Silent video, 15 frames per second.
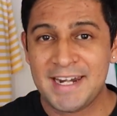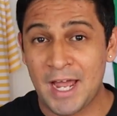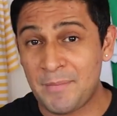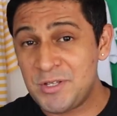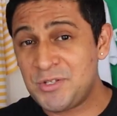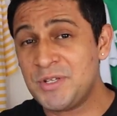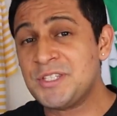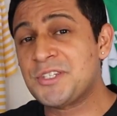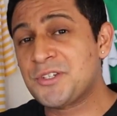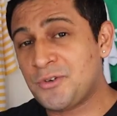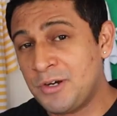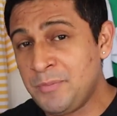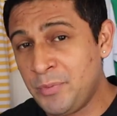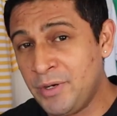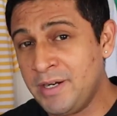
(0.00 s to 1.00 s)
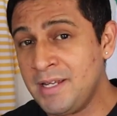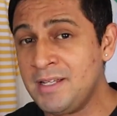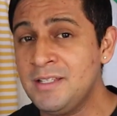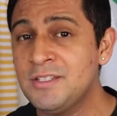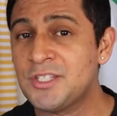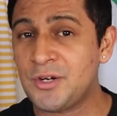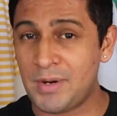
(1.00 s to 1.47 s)
Now between screen
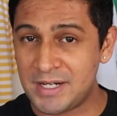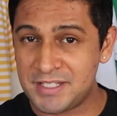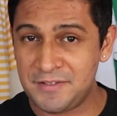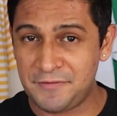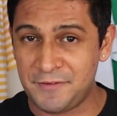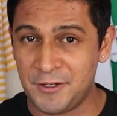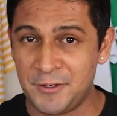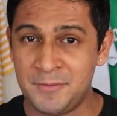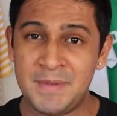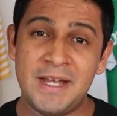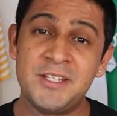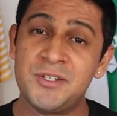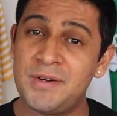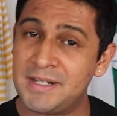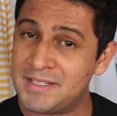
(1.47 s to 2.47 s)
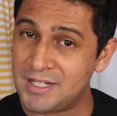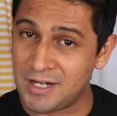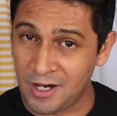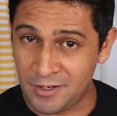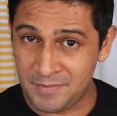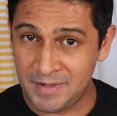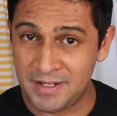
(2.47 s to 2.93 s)
printing, direct to film, and direct to
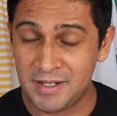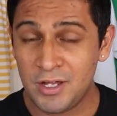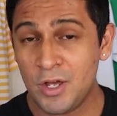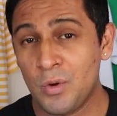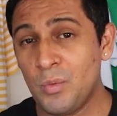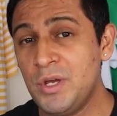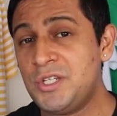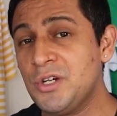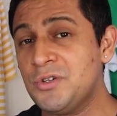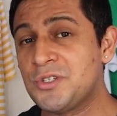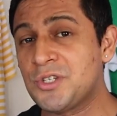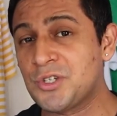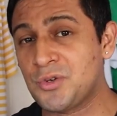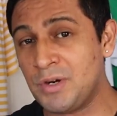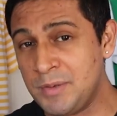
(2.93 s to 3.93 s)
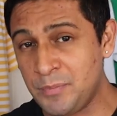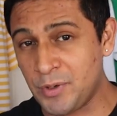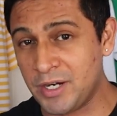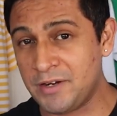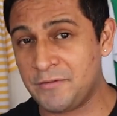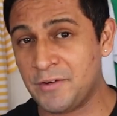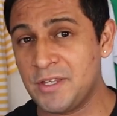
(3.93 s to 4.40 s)
garment, we chose screen
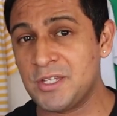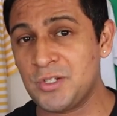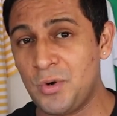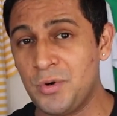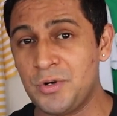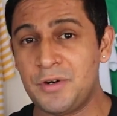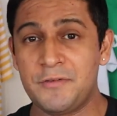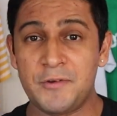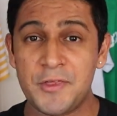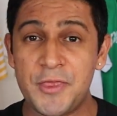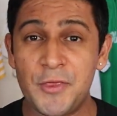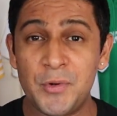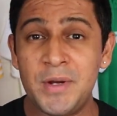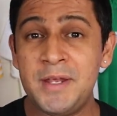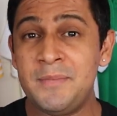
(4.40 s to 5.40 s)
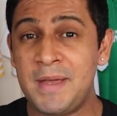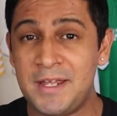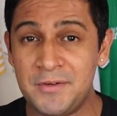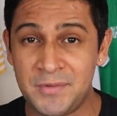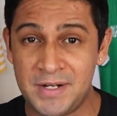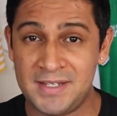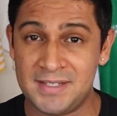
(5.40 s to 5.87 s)
printing for this order for three
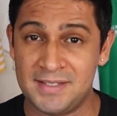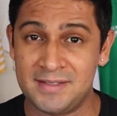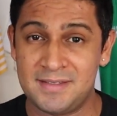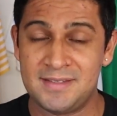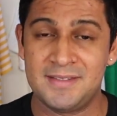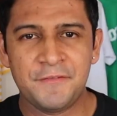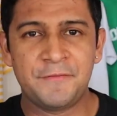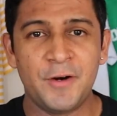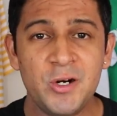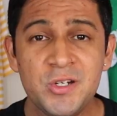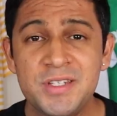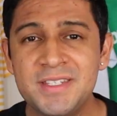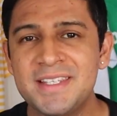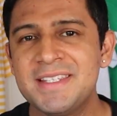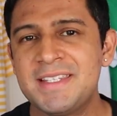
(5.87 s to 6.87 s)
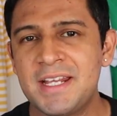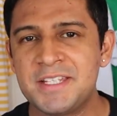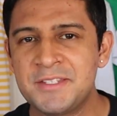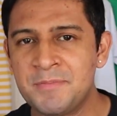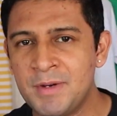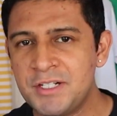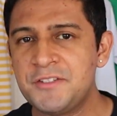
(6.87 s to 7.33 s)
main reasons. The first is that
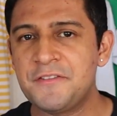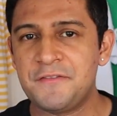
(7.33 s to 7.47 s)
it's much